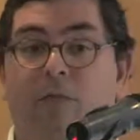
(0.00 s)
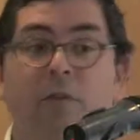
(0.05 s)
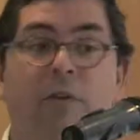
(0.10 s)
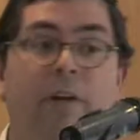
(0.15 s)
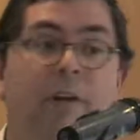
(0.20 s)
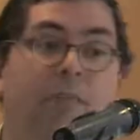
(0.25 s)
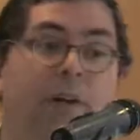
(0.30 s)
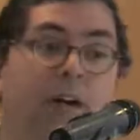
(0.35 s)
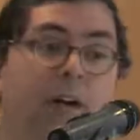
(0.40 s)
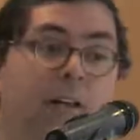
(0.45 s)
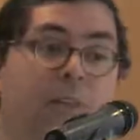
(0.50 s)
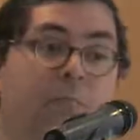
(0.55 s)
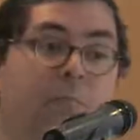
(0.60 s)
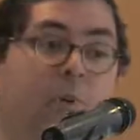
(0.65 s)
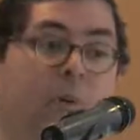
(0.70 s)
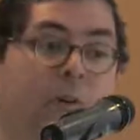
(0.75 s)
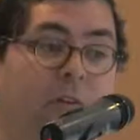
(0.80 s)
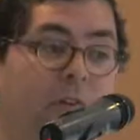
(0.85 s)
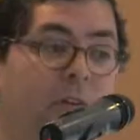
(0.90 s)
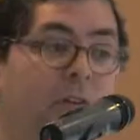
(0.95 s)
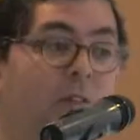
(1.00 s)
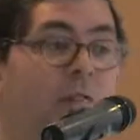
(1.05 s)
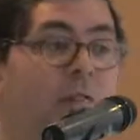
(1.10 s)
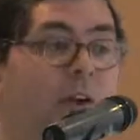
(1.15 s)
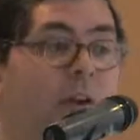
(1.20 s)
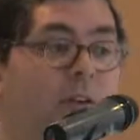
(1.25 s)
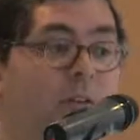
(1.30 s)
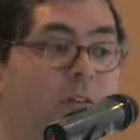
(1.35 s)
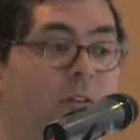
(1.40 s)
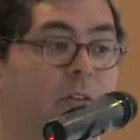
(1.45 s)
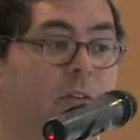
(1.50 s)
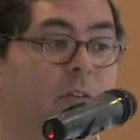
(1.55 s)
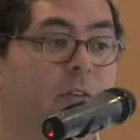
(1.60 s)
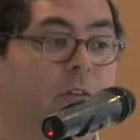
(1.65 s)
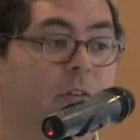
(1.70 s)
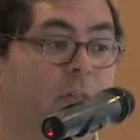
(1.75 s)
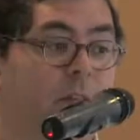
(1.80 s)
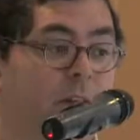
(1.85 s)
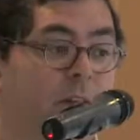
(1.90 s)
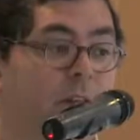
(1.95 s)
We'll never get a policy advisor
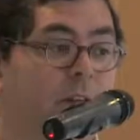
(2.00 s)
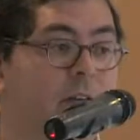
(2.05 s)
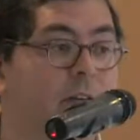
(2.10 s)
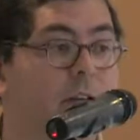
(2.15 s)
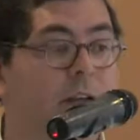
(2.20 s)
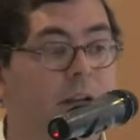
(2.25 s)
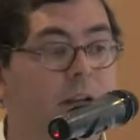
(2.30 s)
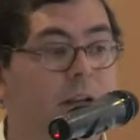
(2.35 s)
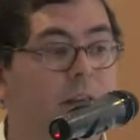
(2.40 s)
reading it.